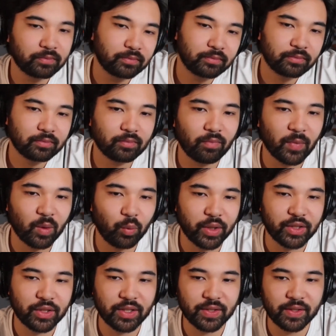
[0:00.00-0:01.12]
Yeah.
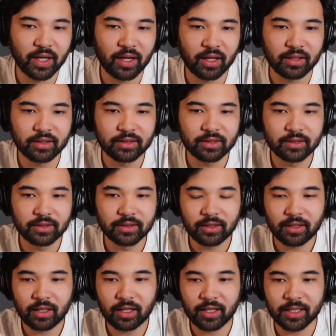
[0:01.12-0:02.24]
Which is
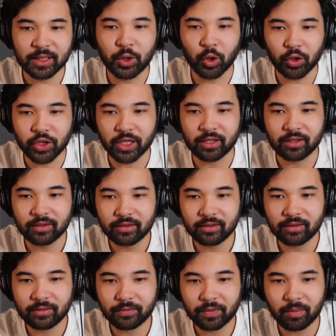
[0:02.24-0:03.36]
encouraging
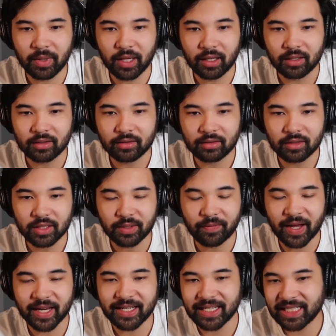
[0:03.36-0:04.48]
for me. Because if
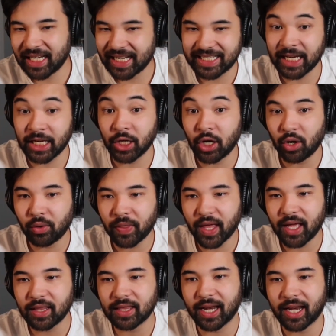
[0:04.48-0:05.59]
I didn't know
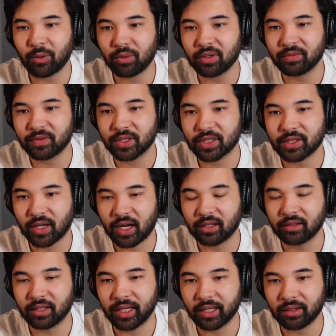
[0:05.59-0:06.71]
that, then I would have just thought
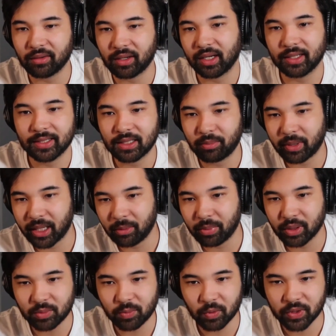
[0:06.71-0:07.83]
like, okay, I need to buy a
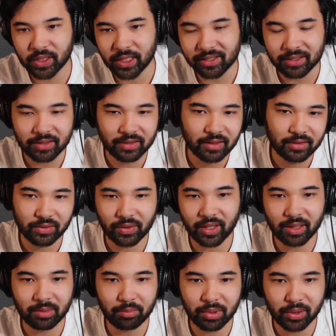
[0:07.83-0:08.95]
bunch more sets so I
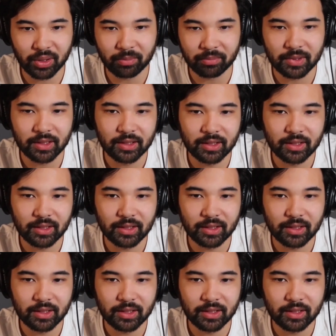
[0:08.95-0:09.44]
can build them.